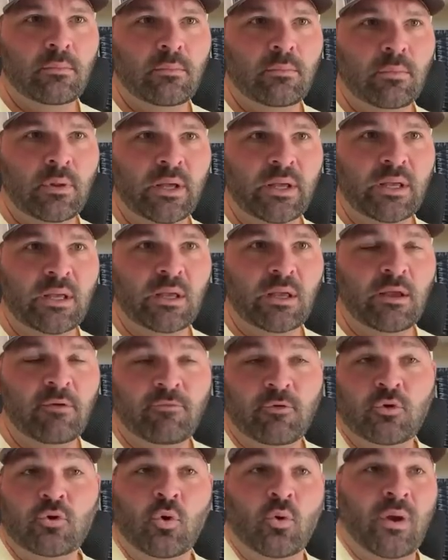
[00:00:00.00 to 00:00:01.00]
like
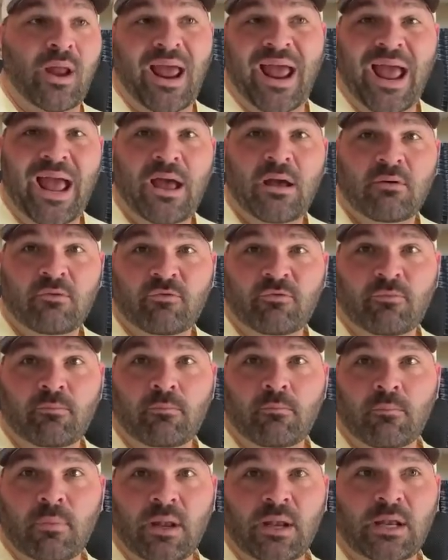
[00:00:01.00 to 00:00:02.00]
if you don't have
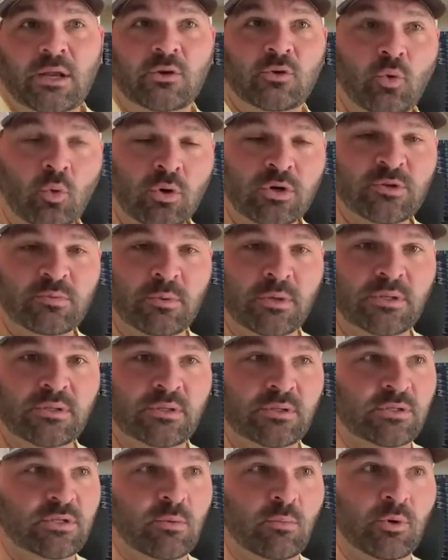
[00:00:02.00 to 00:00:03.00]
many endorsements
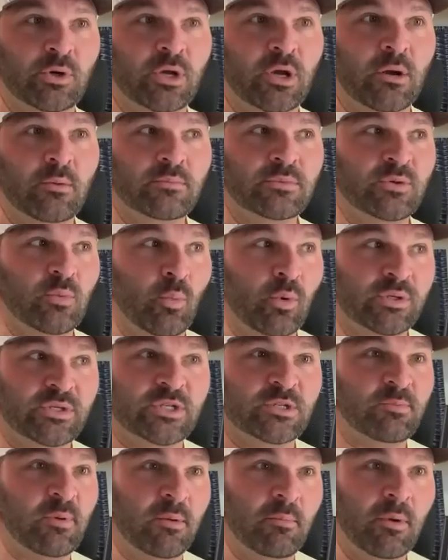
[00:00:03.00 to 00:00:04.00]
and someone comes and wants
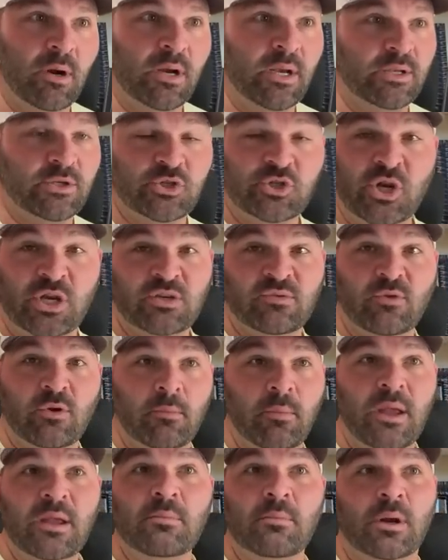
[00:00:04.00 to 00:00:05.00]
to spend money, it's a chance for you
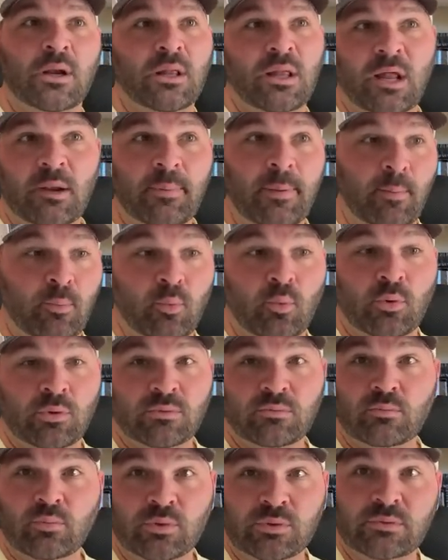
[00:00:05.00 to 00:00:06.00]
to make money. A lot of people
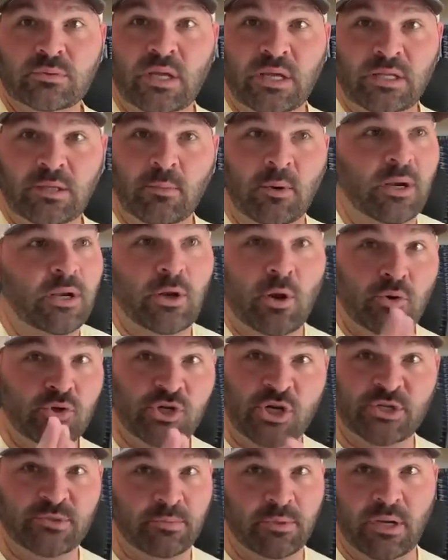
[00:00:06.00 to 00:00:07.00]
will take the money. No
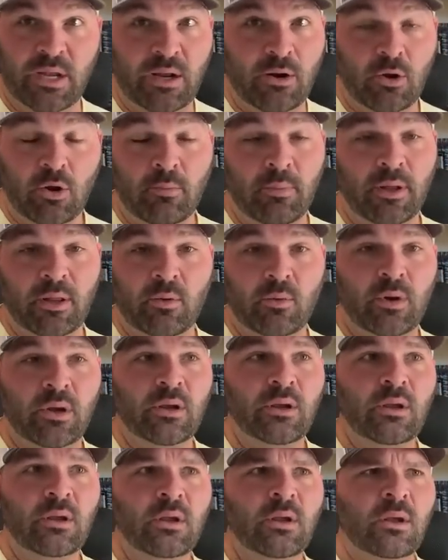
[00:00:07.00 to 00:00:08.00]
judgment at all, by the way.
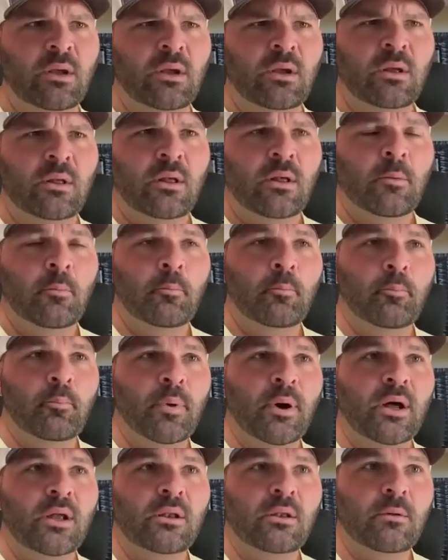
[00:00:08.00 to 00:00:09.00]

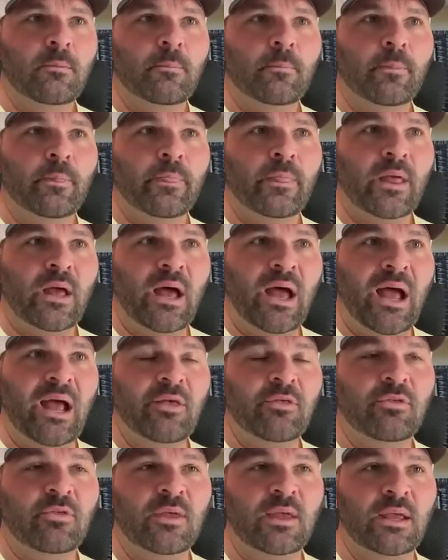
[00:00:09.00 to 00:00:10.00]
But I
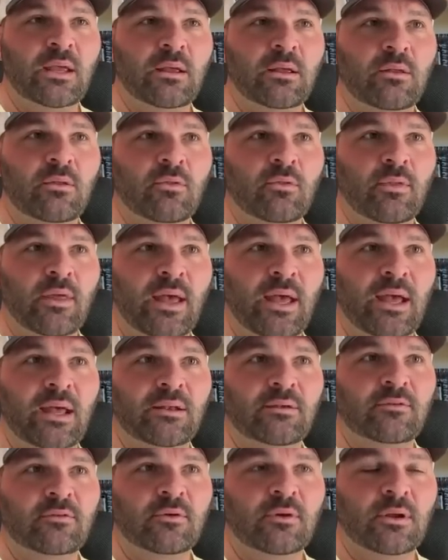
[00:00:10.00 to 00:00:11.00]
think
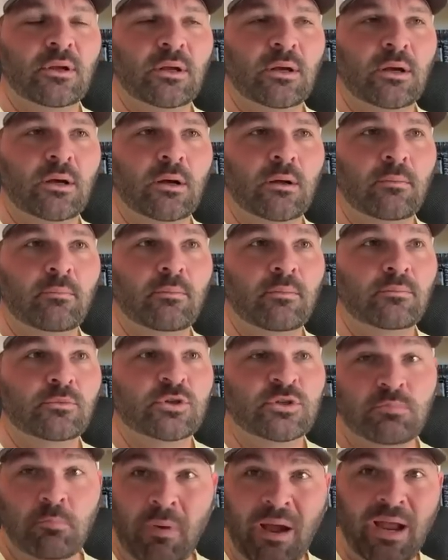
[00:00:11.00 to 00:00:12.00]
that,
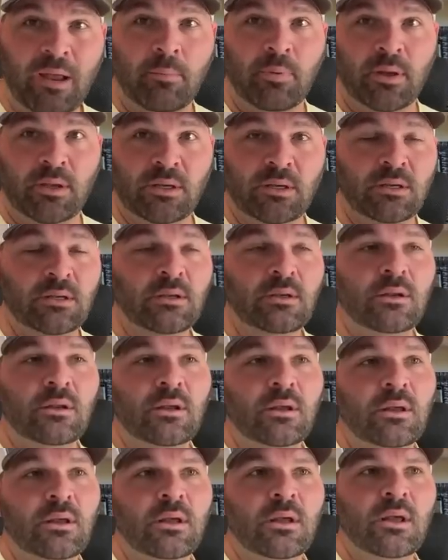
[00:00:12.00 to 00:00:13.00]
just my opinion,
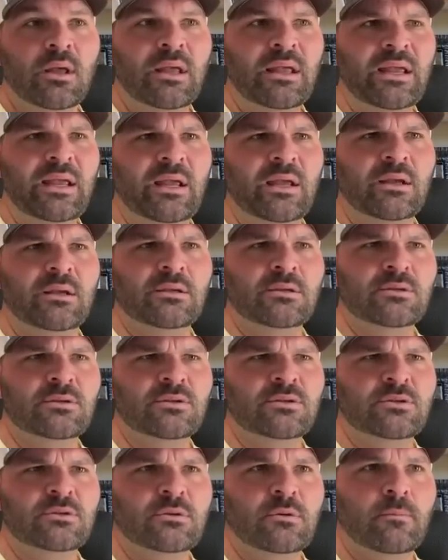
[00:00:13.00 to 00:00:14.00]

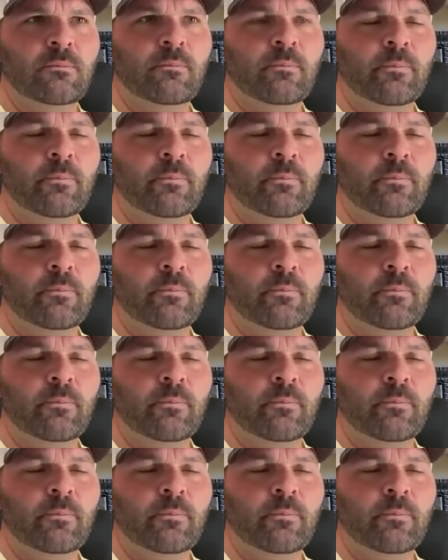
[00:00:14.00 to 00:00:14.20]
is